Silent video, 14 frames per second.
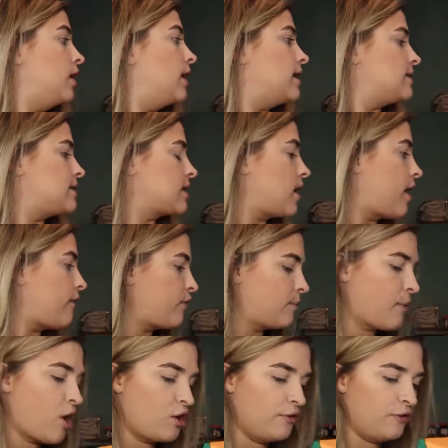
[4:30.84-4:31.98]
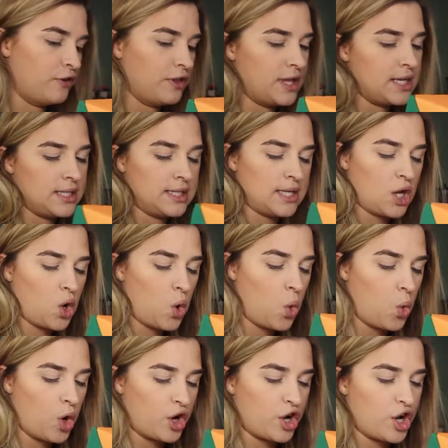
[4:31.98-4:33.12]
That's the cover model for this
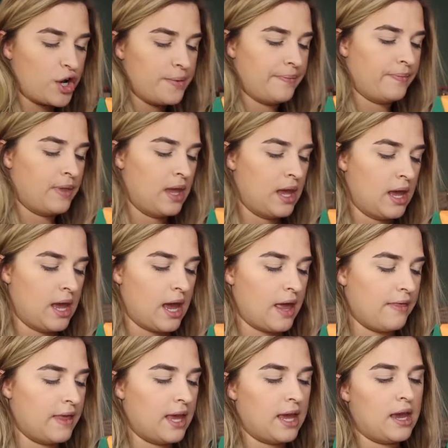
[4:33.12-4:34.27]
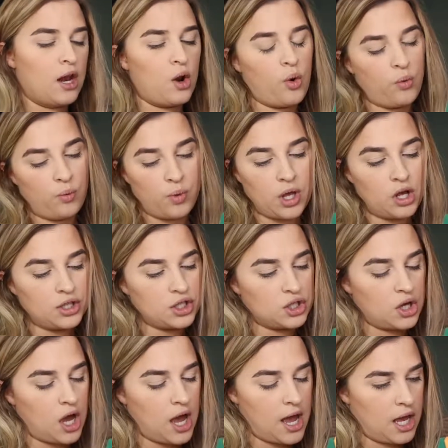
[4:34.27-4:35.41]
quarter. And then we also
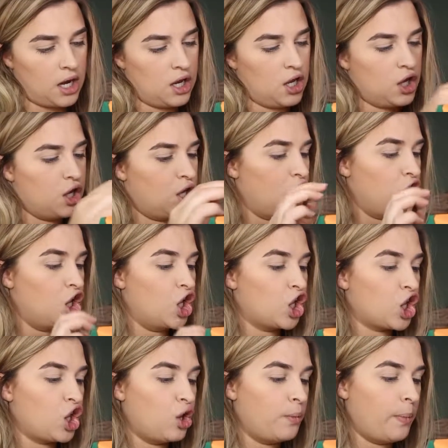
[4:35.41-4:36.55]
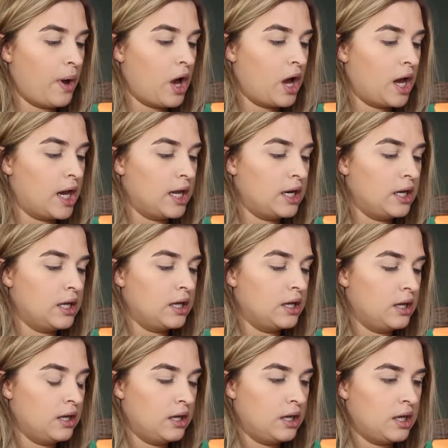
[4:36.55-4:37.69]
got coupon
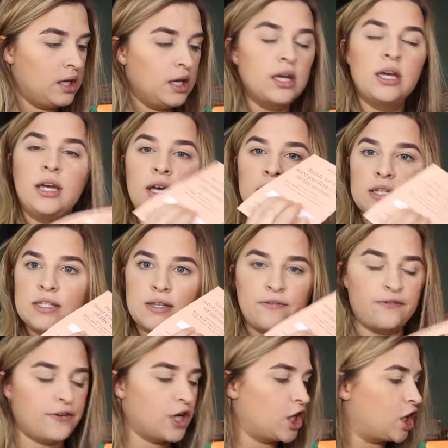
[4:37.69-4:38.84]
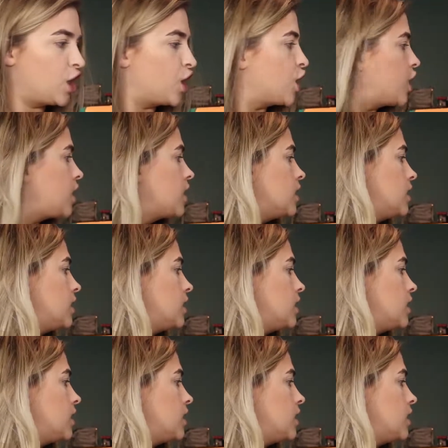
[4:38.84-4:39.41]
for